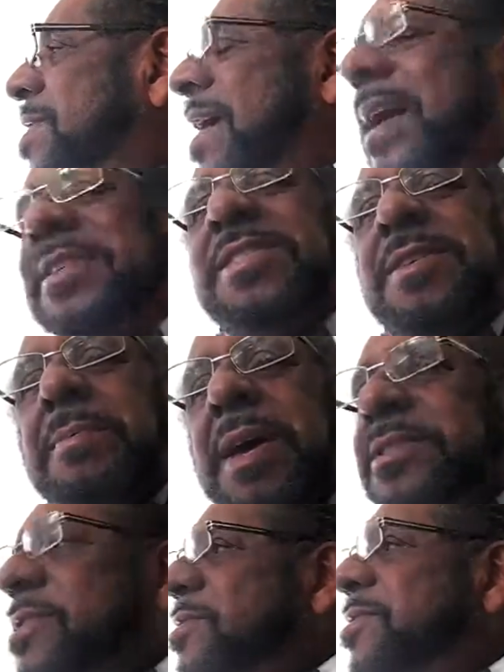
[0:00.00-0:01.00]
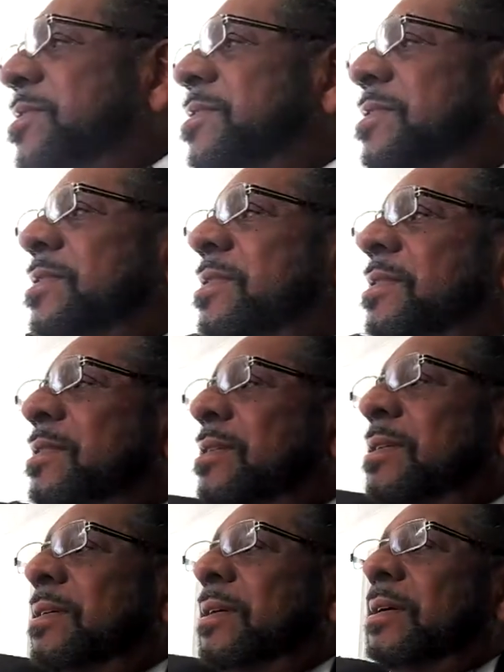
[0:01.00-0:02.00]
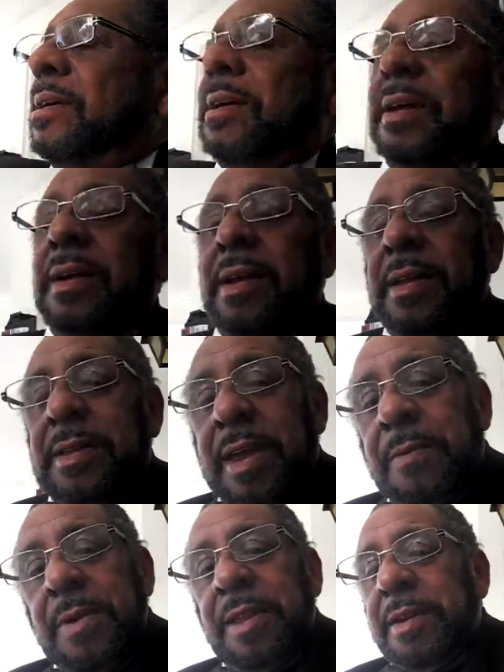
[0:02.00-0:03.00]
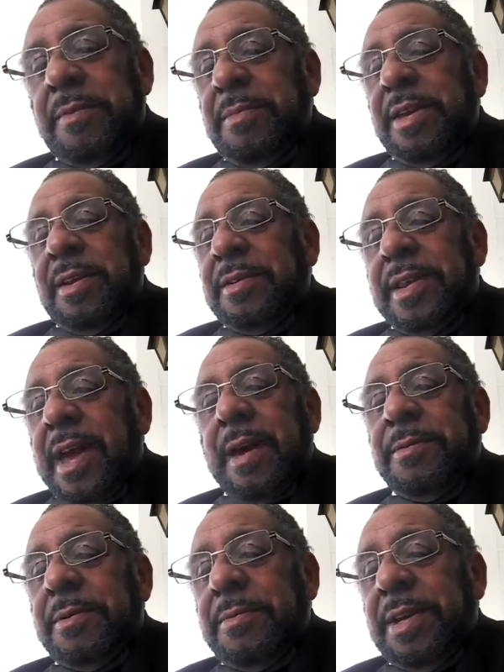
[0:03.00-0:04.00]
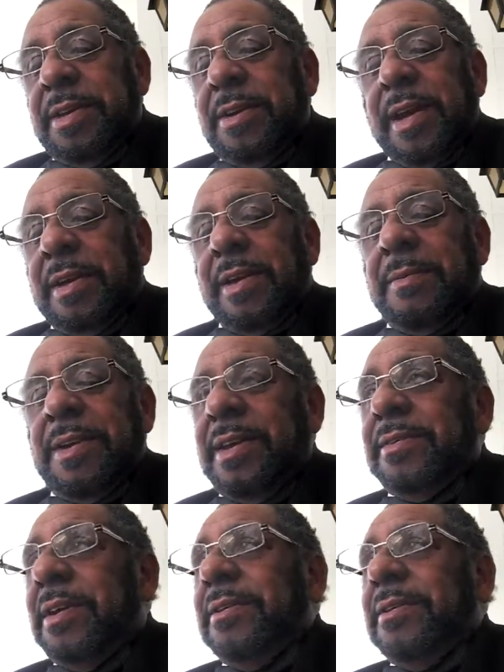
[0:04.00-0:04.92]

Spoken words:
text messages that really could mean a damn to me. I mean,